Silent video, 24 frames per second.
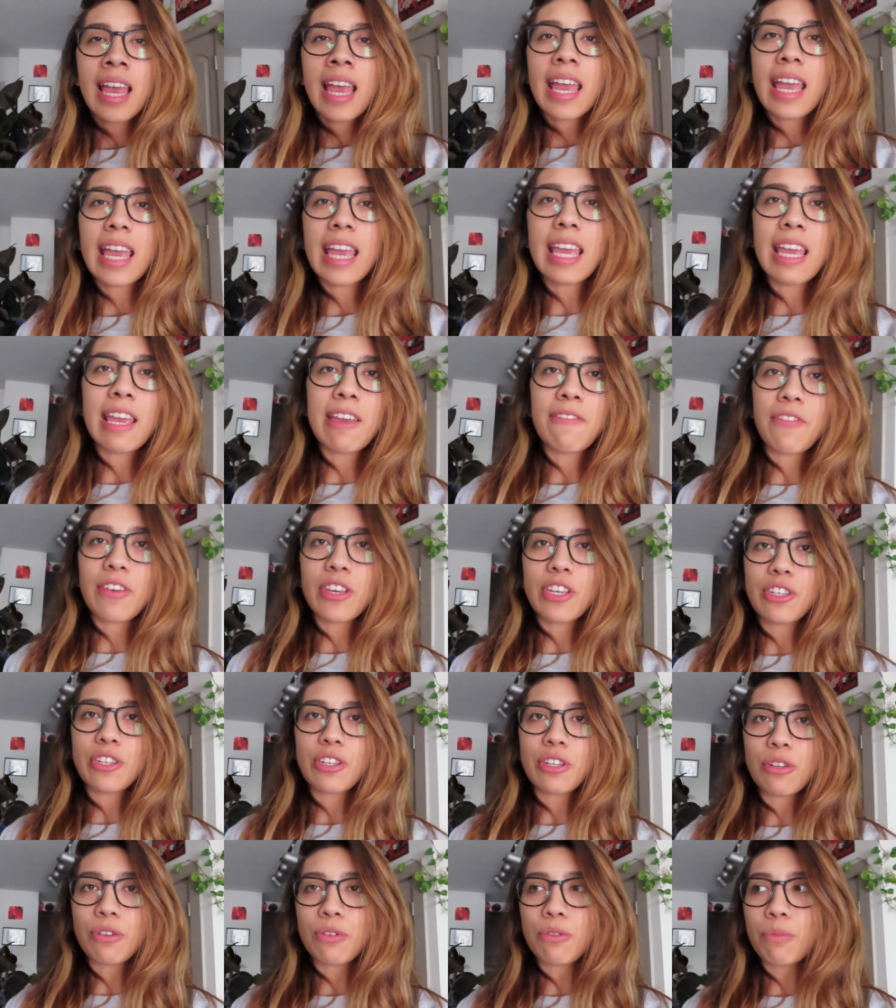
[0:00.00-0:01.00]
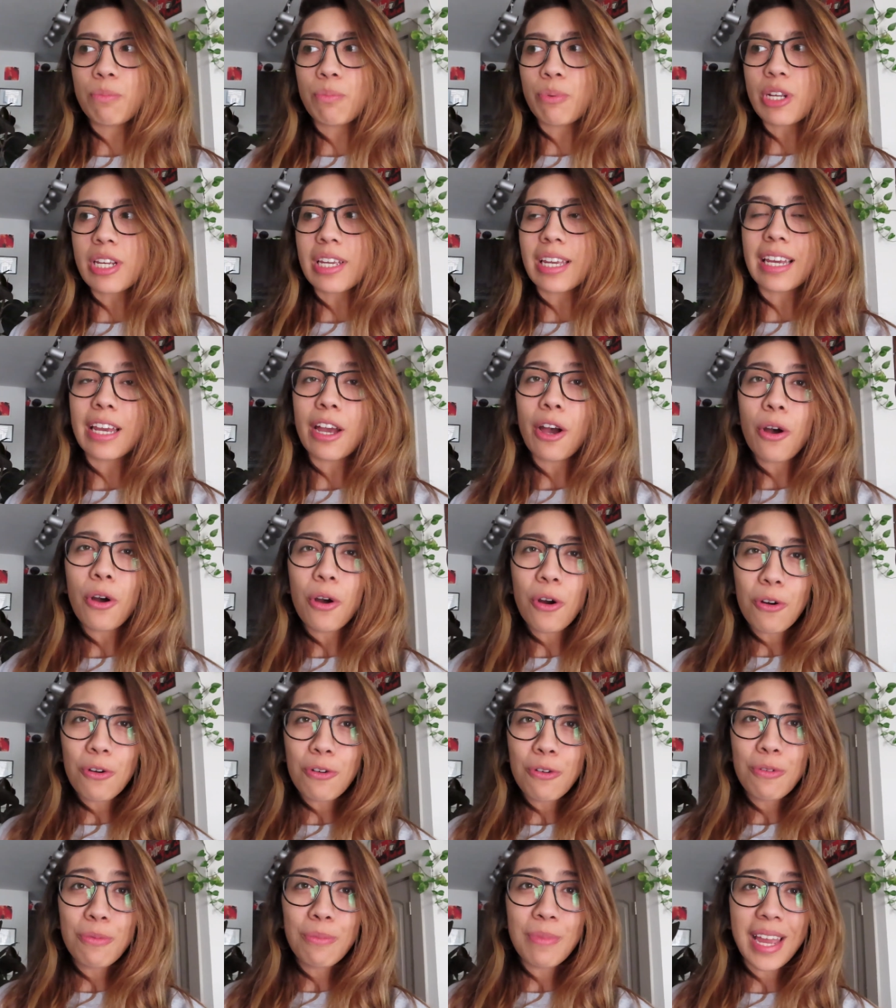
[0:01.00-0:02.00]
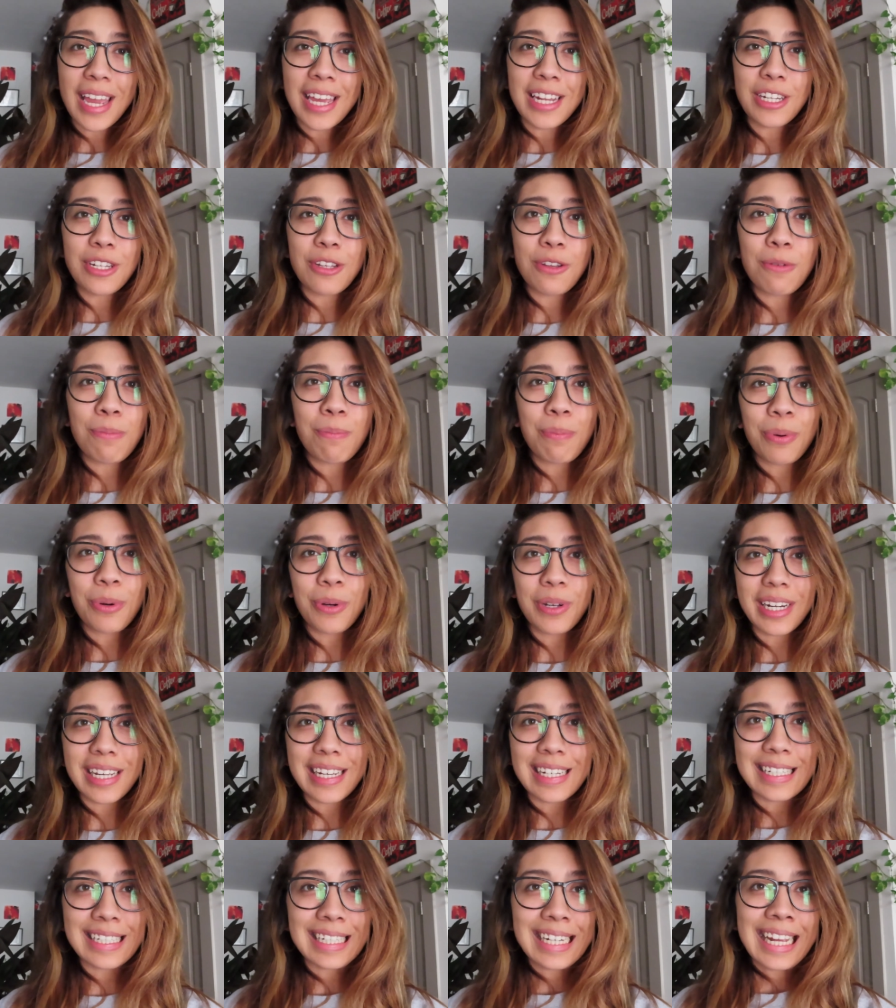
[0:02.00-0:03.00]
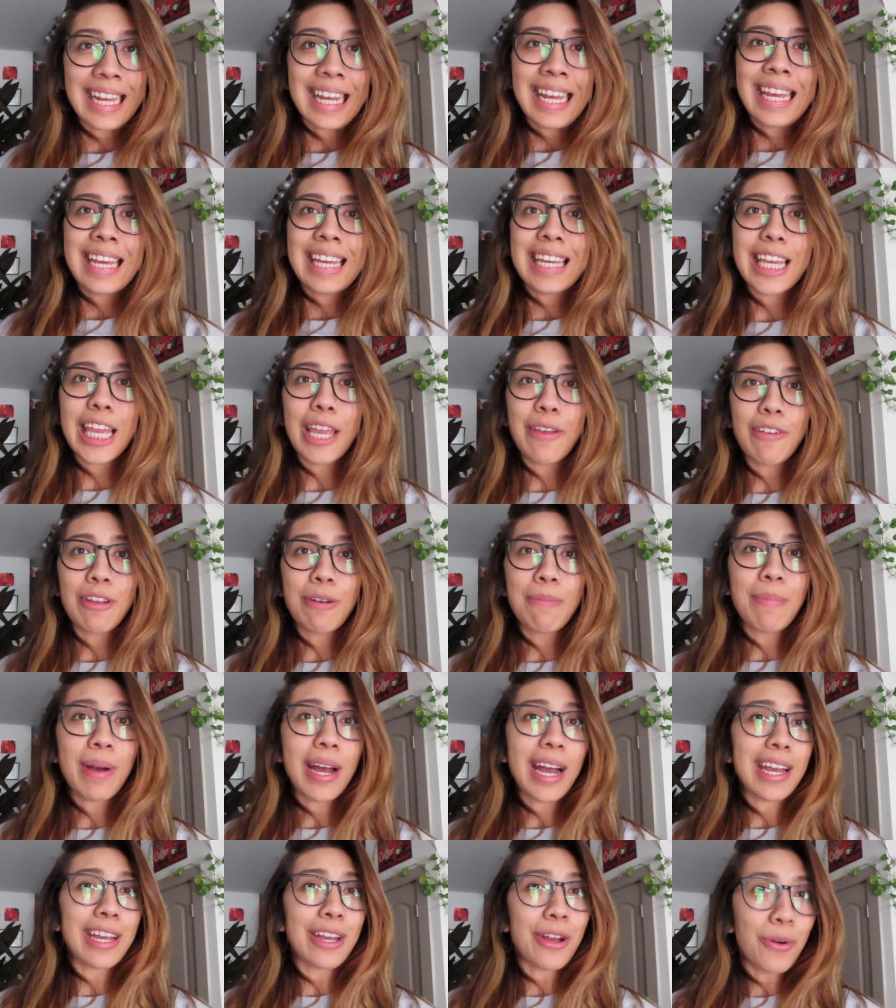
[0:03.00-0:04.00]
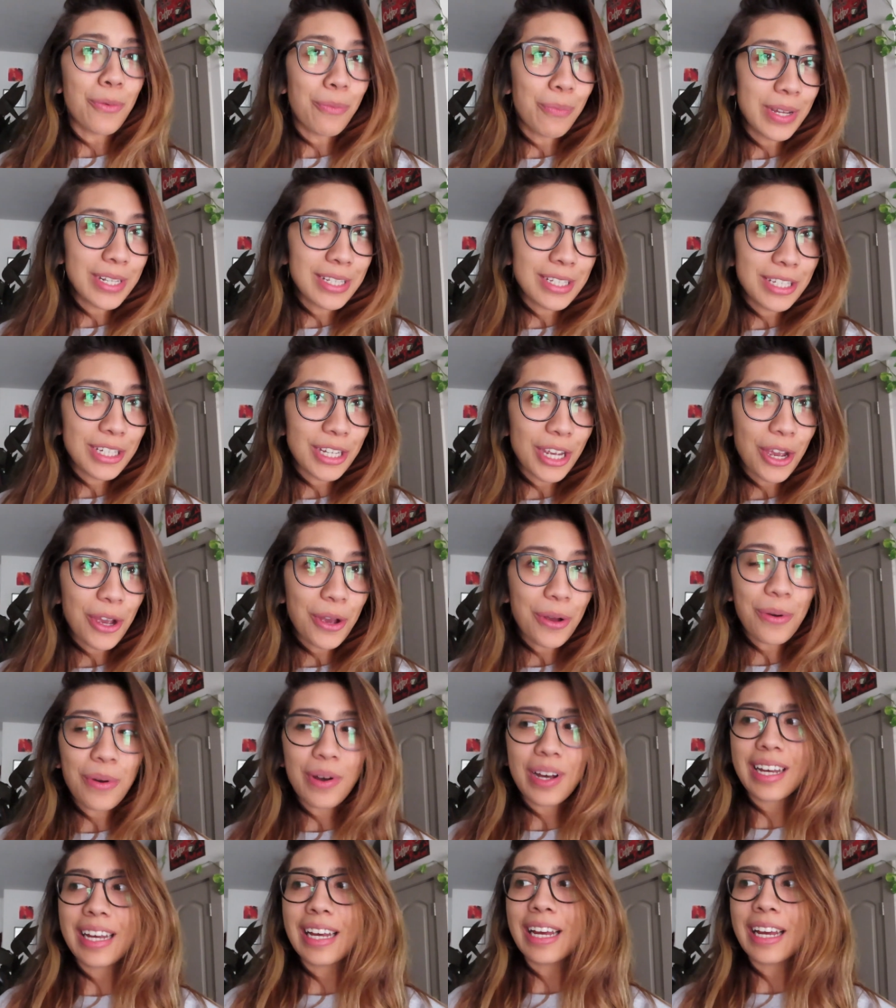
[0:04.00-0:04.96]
If you bring it home and you put it even by a window,